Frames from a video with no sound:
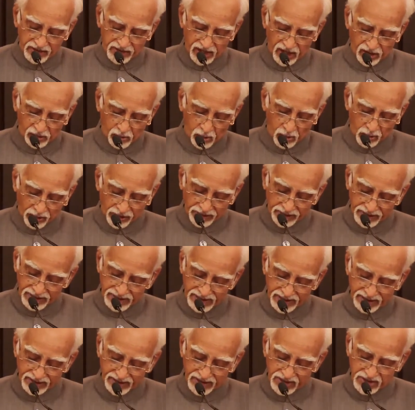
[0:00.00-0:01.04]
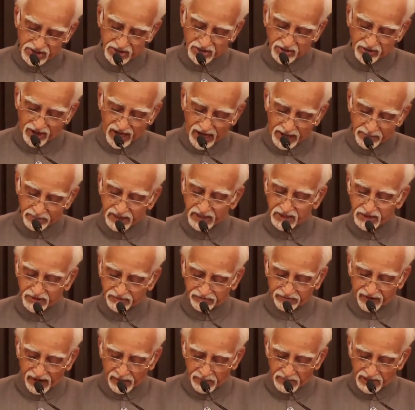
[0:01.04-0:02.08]
Tagore described his
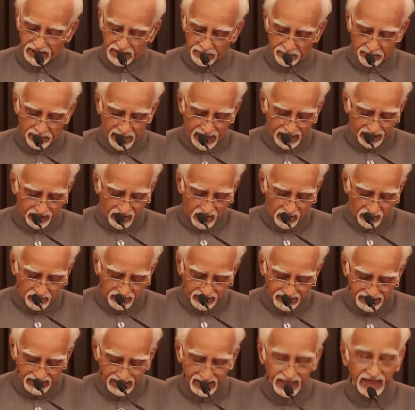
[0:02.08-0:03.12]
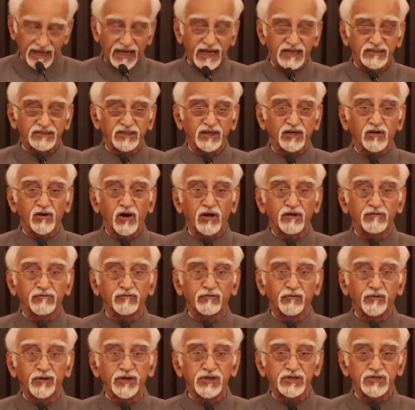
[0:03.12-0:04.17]
family background as a
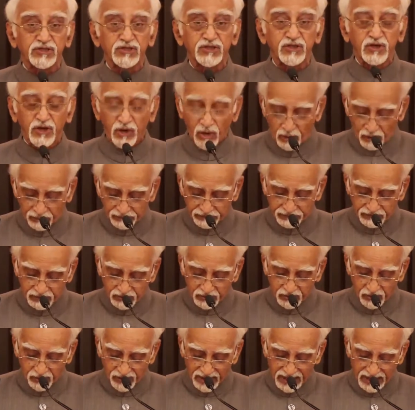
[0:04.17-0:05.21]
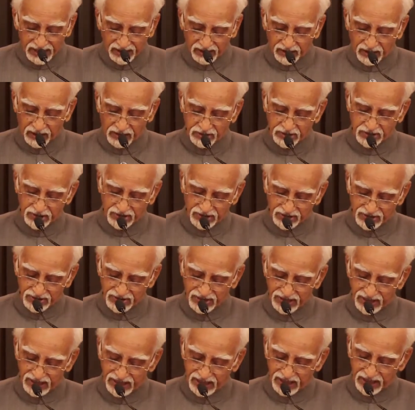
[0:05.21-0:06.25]
confluence of three
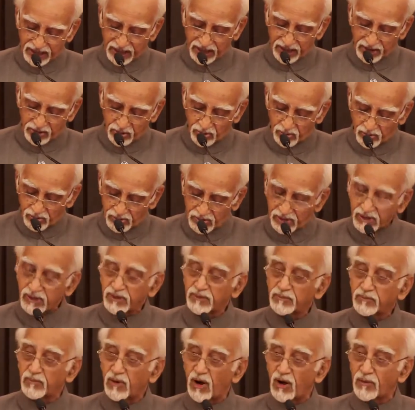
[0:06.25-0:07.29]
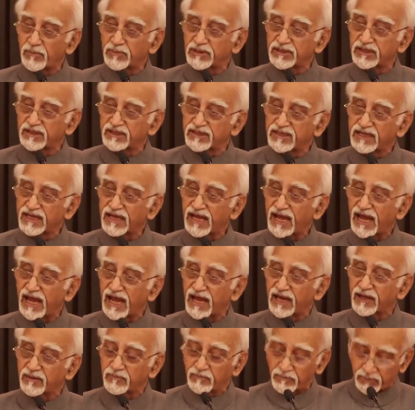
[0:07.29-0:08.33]
cultures: Hindu, Mohammedan,
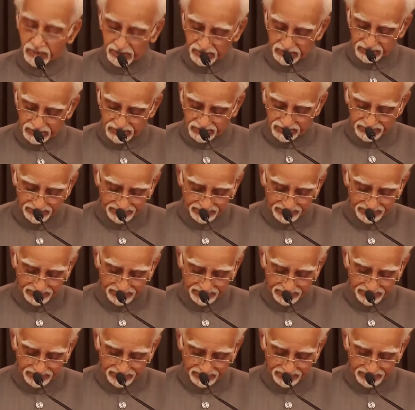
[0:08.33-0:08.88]
and British.